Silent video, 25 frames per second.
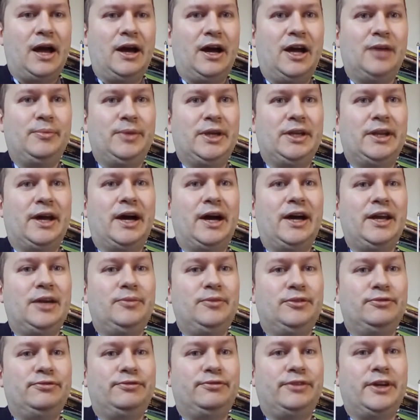I mean, I
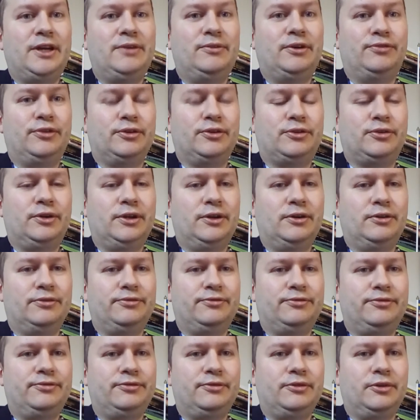am in favor
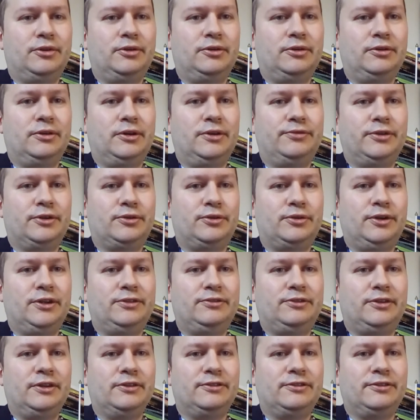of a
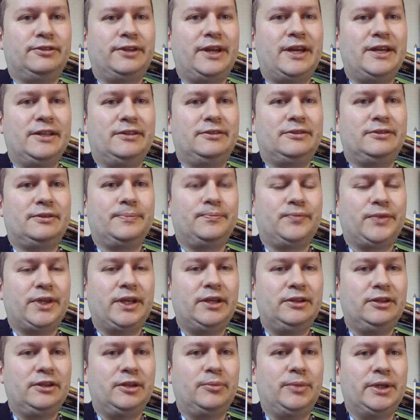Christian state
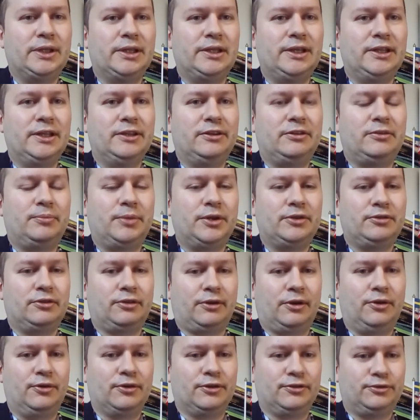in the Middle East. But
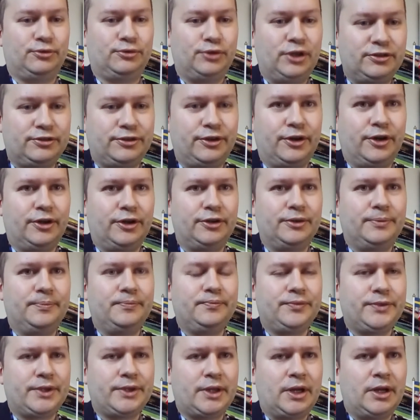as long as there is none,
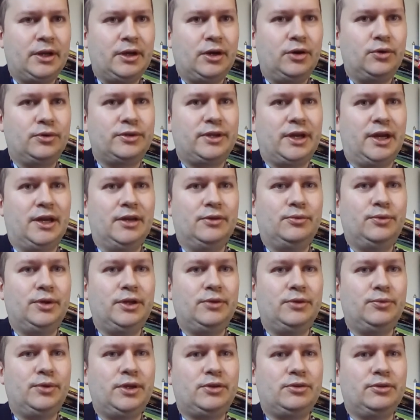okay,
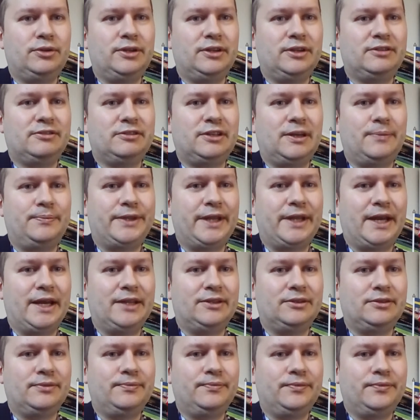we could accept
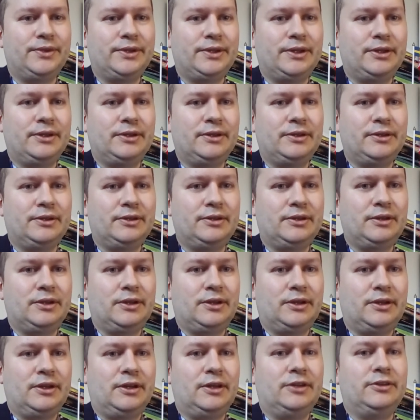that.
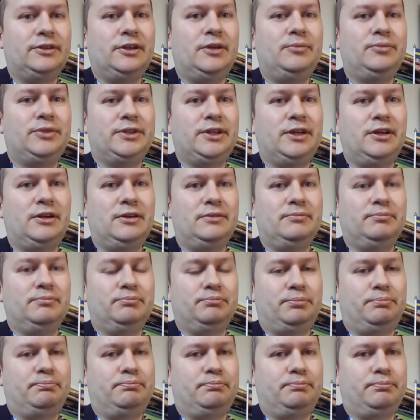And there,
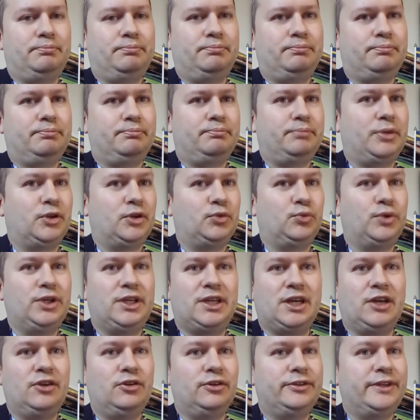but we
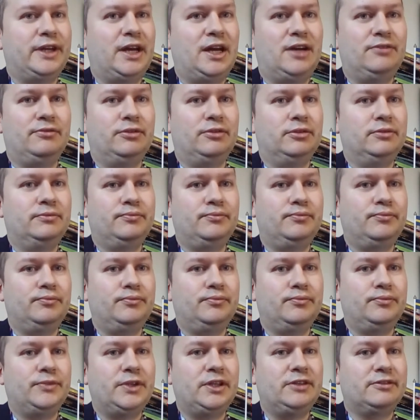cannot have
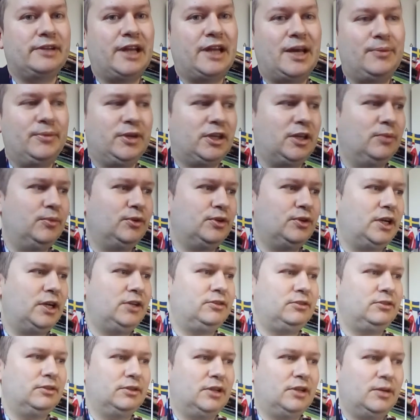Islamic
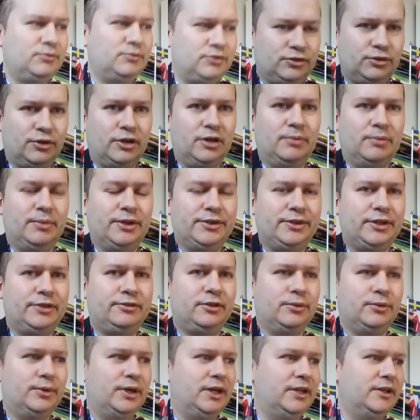immigration. I'm sorry, but
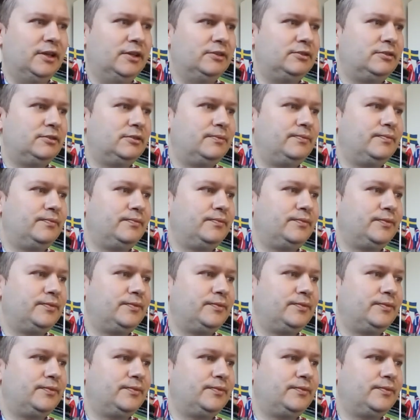that's the way it is.